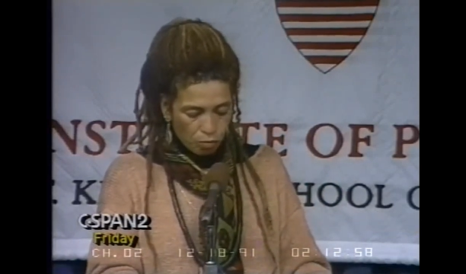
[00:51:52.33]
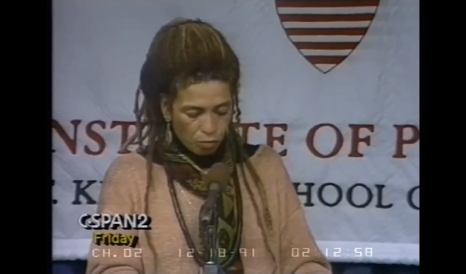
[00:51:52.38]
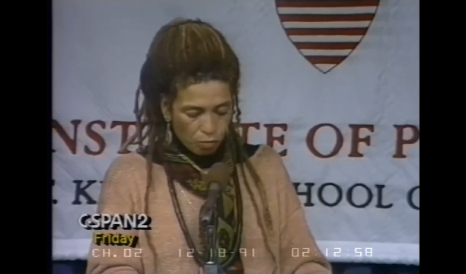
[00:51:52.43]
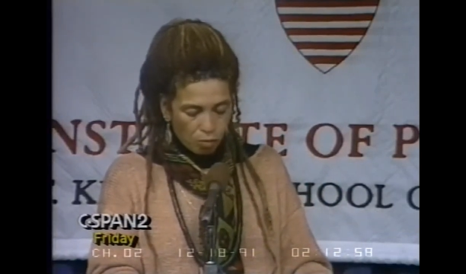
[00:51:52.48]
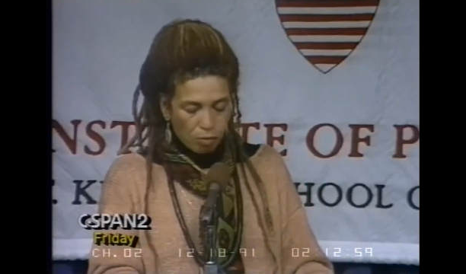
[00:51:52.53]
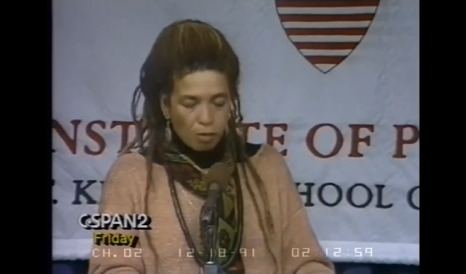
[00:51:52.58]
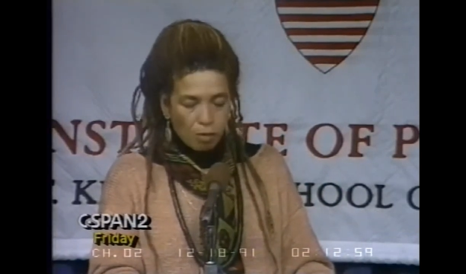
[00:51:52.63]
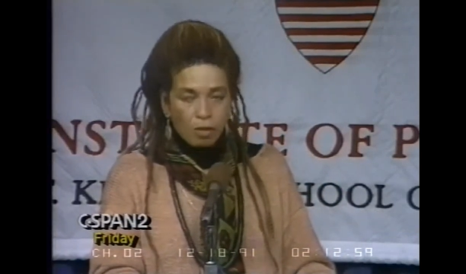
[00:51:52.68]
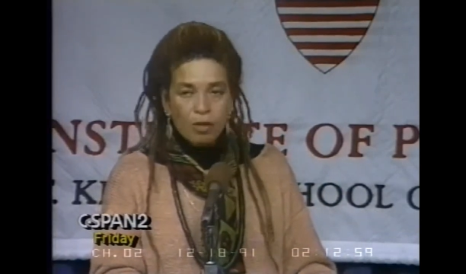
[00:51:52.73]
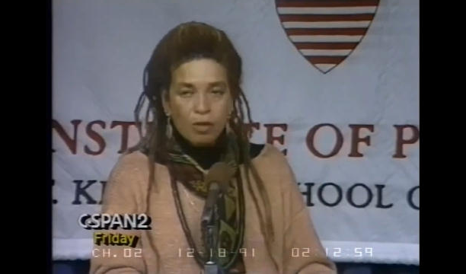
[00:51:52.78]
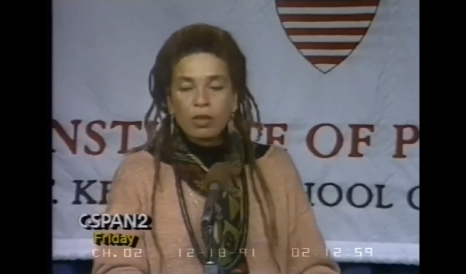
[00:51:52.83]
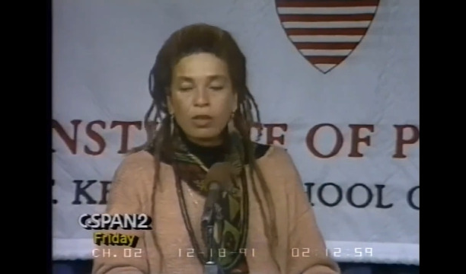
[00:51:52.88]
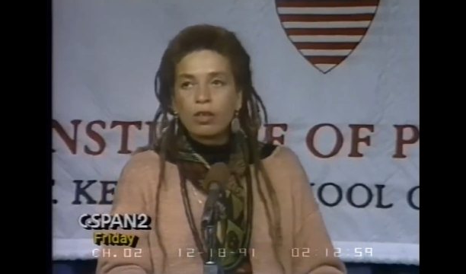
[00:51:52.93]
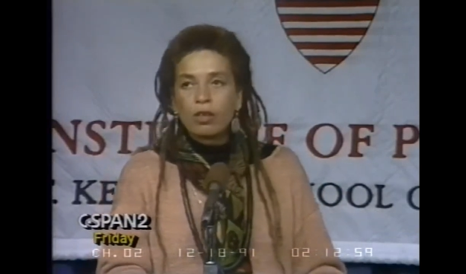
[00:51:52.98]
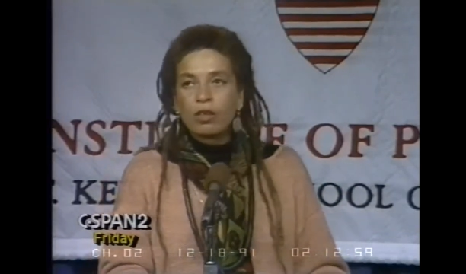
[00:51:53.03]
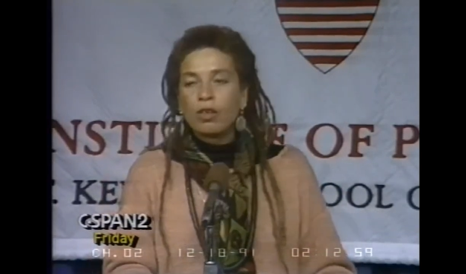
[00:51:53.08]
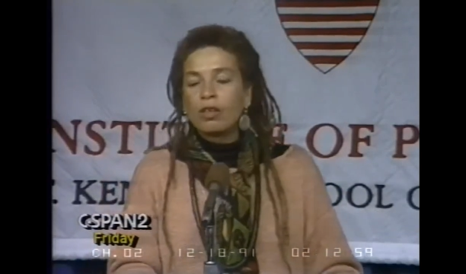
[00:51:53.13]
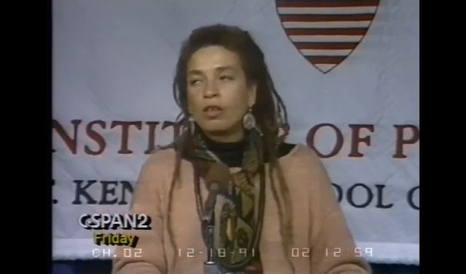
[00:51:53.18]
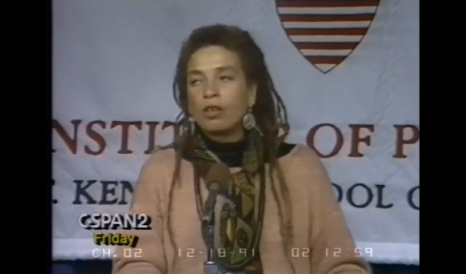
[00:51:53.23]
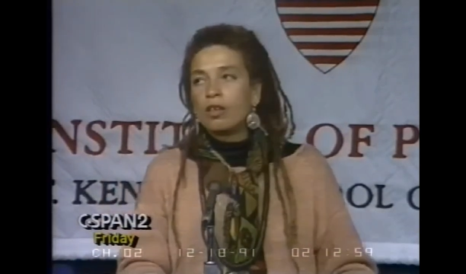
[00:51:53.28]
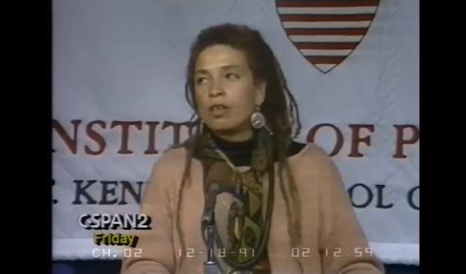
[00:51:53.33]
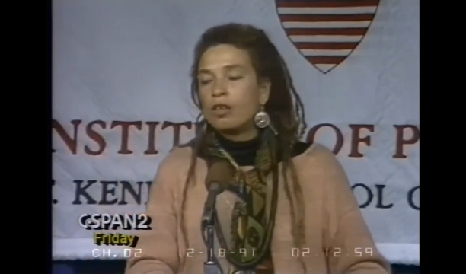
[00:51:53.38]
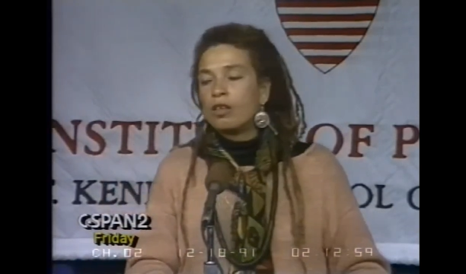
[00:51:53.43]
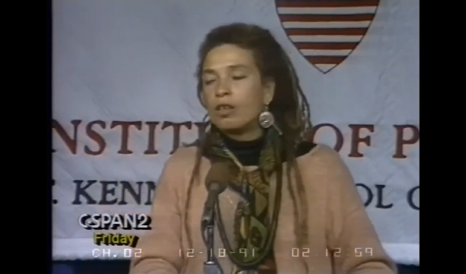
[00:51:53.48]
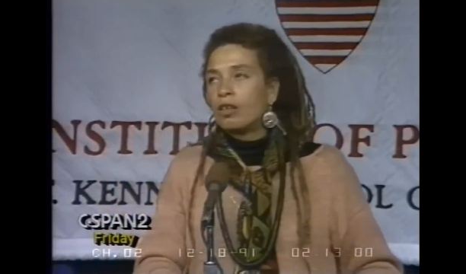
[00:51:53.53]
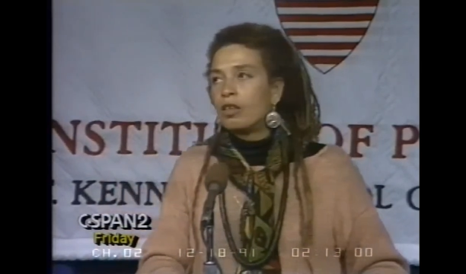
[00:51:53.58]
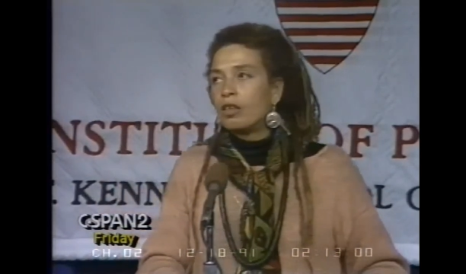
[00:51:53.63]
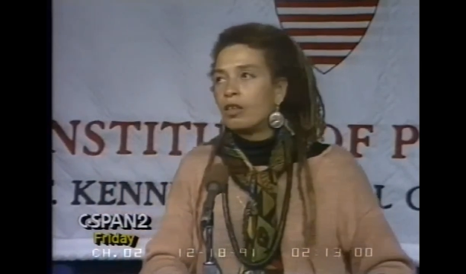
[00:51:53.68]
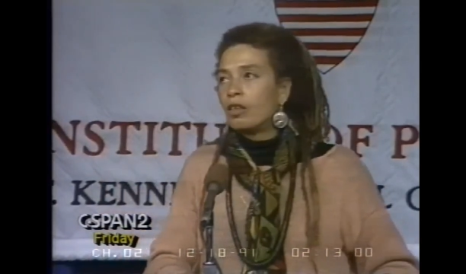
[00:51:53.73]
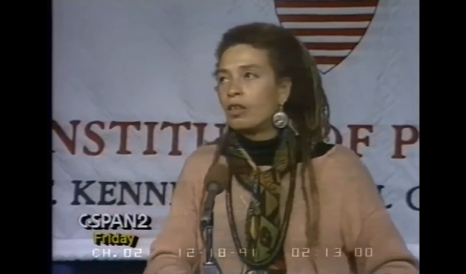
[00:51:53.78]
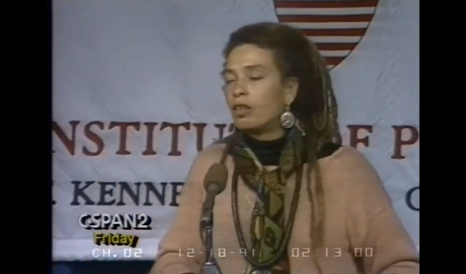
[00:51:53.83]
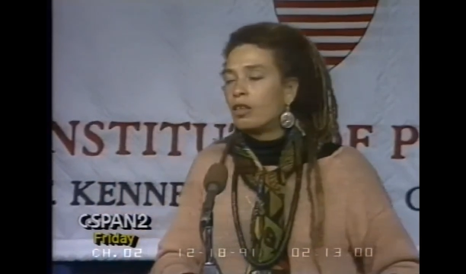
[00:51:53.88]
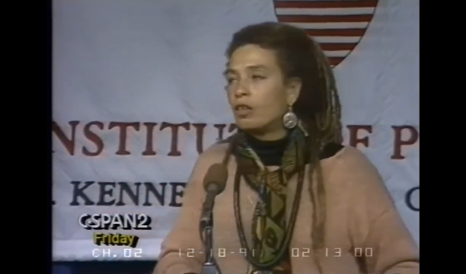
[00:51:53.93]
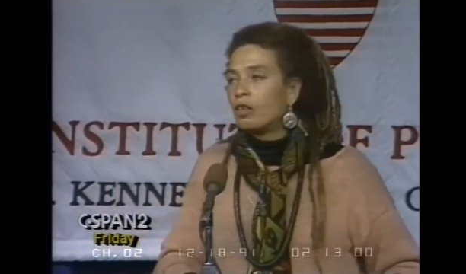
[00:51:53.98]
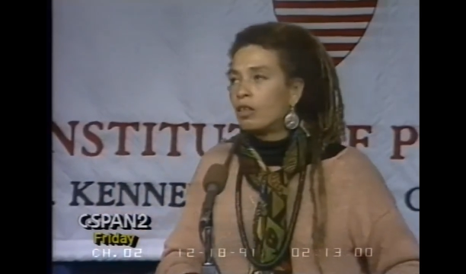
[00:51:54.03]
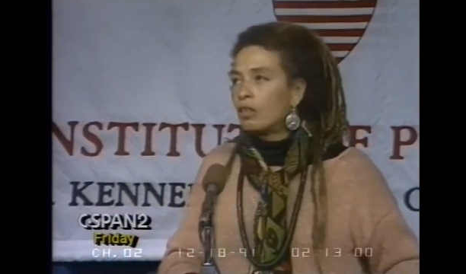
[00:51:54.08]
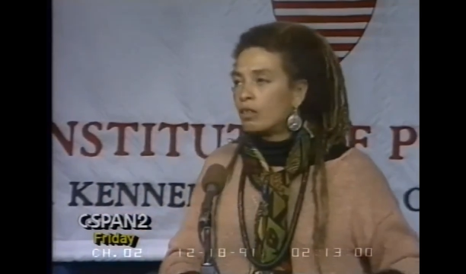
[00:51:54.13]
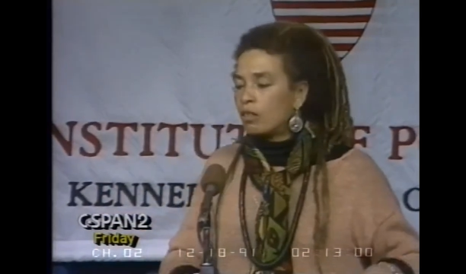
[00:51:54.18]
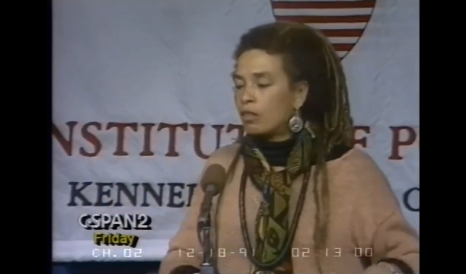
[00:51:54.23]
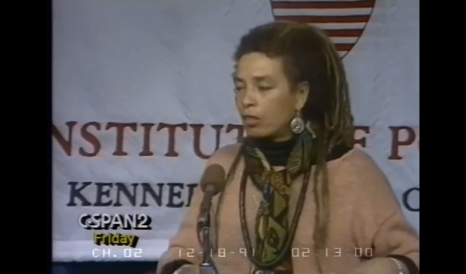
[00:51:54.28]

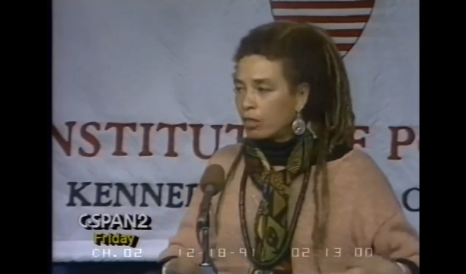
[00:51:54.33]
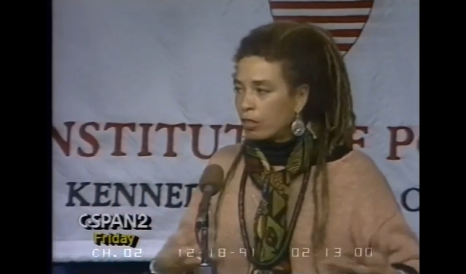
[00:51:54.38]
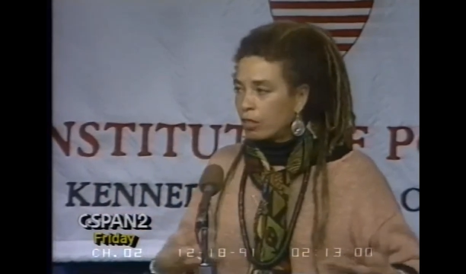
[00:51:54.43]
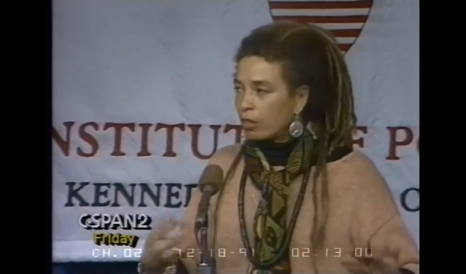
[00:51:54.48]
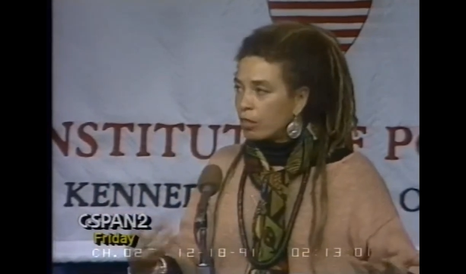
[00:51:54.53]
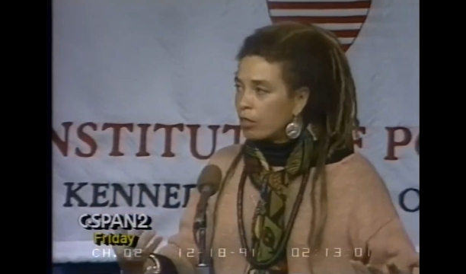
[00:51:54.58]
Nothing is said.